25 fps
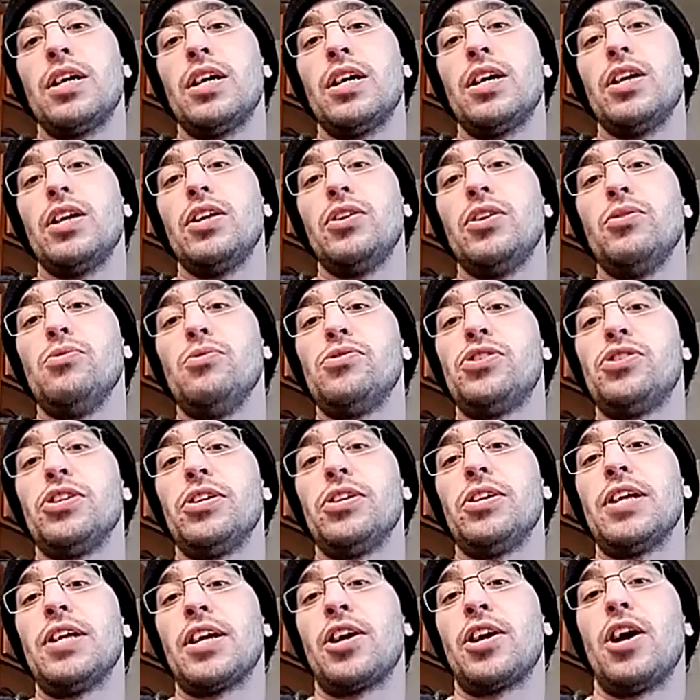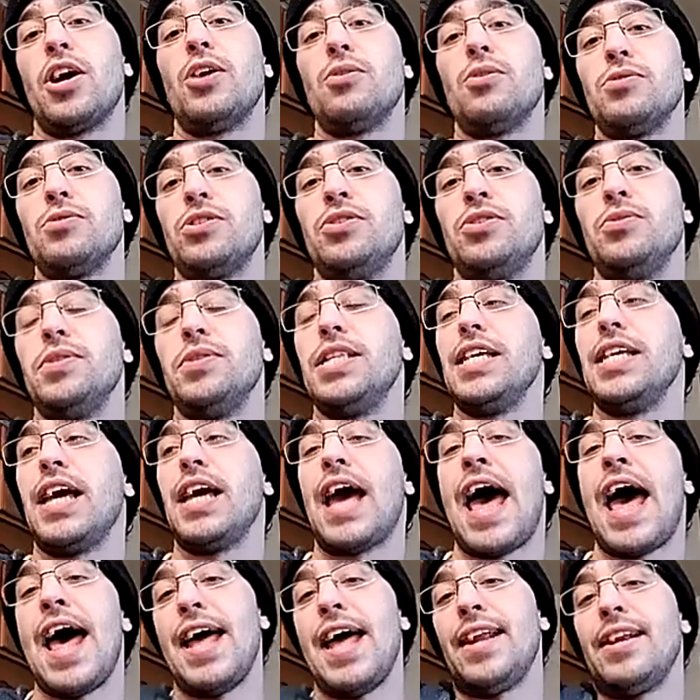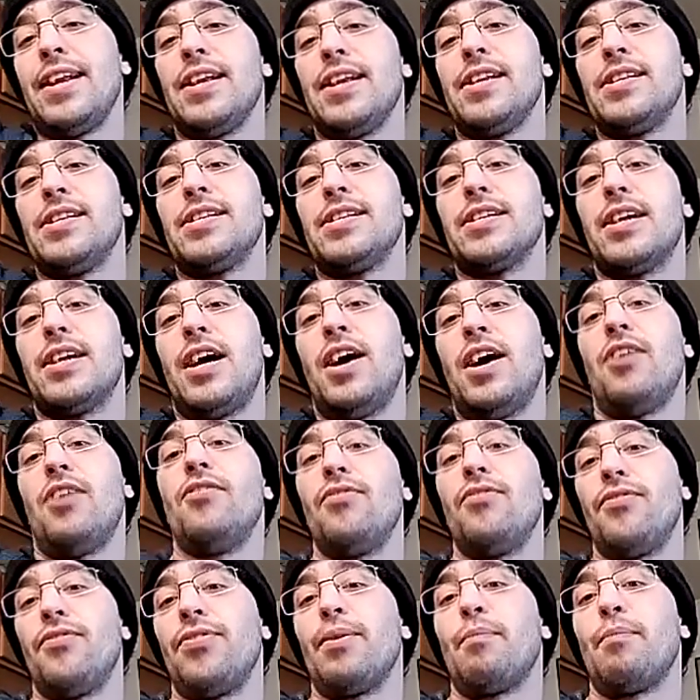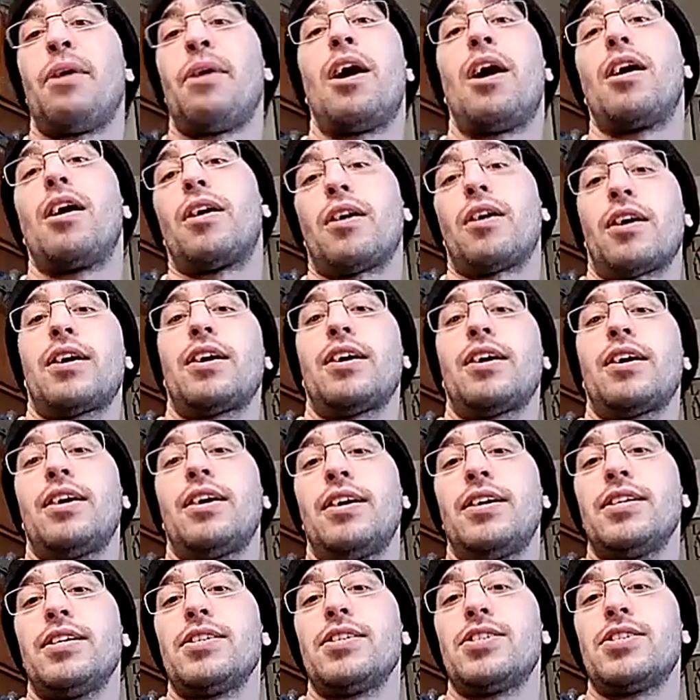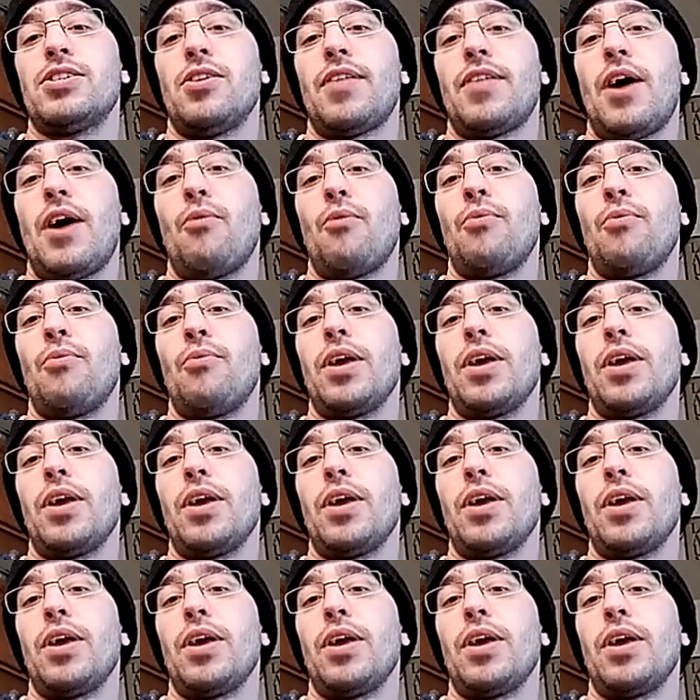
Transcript: you should go to the end of the park so that we